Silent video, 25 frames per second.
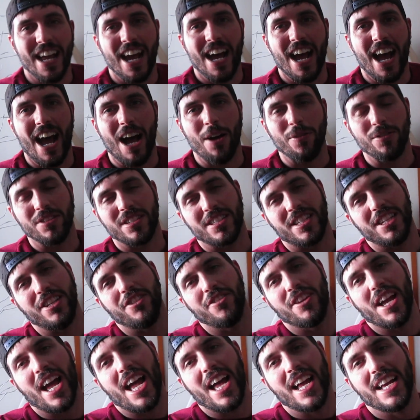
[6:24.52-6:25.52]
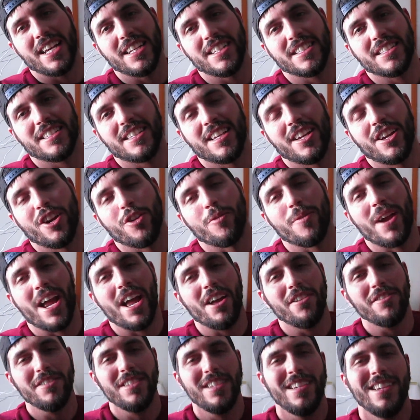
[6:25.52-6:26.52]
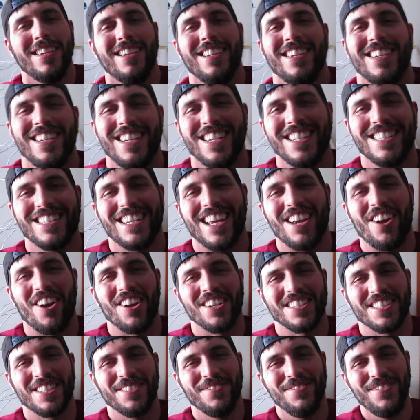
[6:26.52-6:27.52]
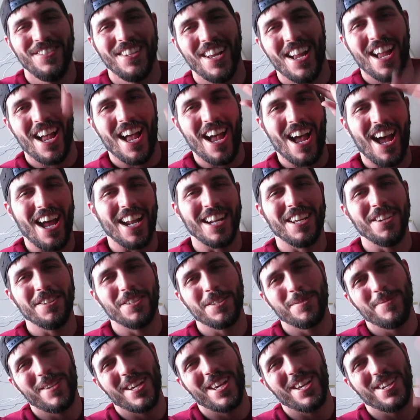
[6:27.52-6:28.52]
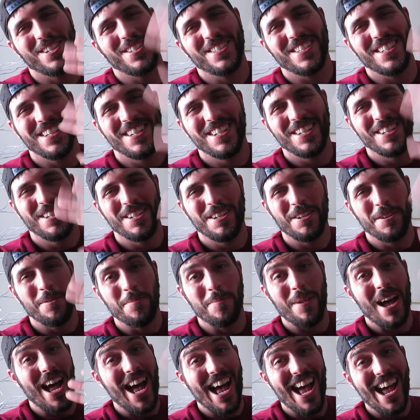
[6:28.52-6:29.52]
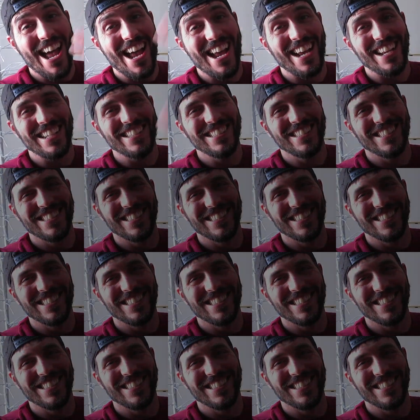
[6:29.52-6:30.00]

I will see you guys around. Stay awesome. Adios, amigos. Bye!